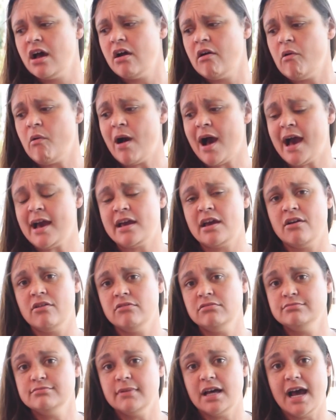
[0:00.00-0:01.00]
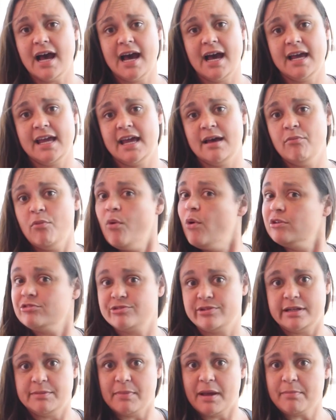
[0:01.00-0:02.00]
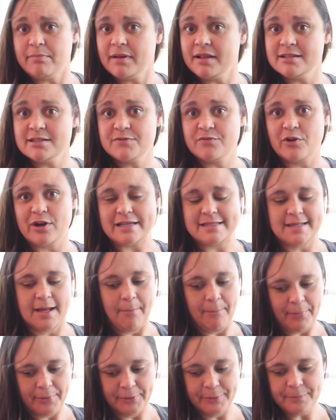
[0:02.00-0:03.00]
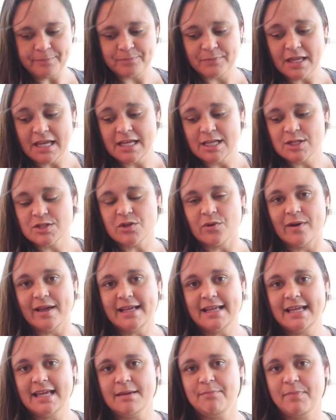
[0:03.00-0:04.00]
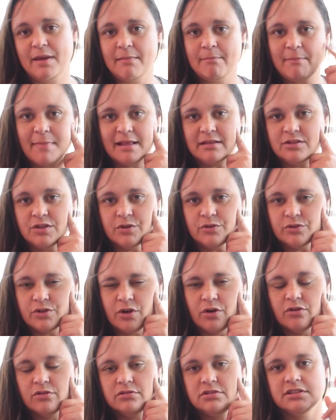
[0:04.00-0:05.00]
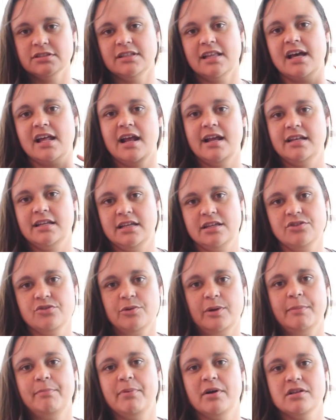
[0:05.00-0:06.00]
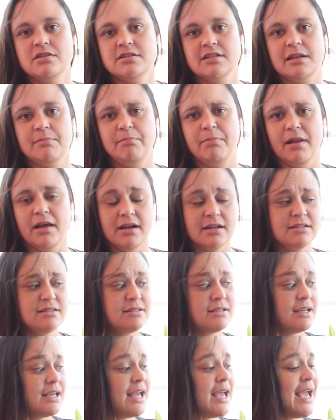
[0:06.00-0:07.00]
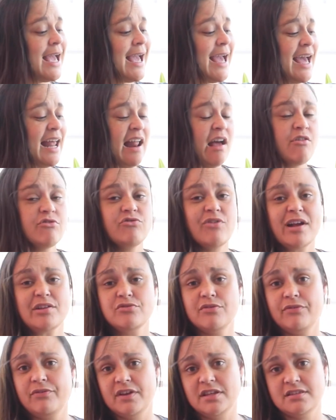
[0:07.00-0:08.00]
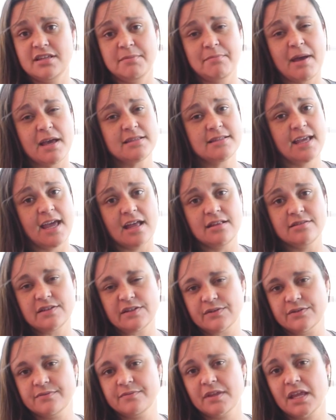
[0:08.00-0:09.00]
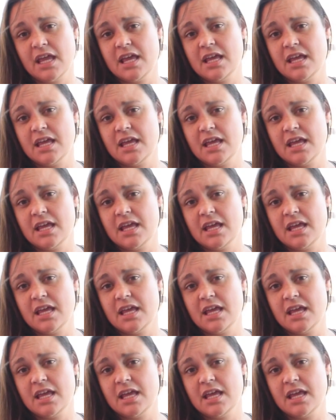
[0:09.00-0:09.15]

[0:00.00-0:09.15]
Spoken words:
while I am watering my plants, for example. So I keep a mental note that I need to repot that plant, and I'll try to fit in my schedule.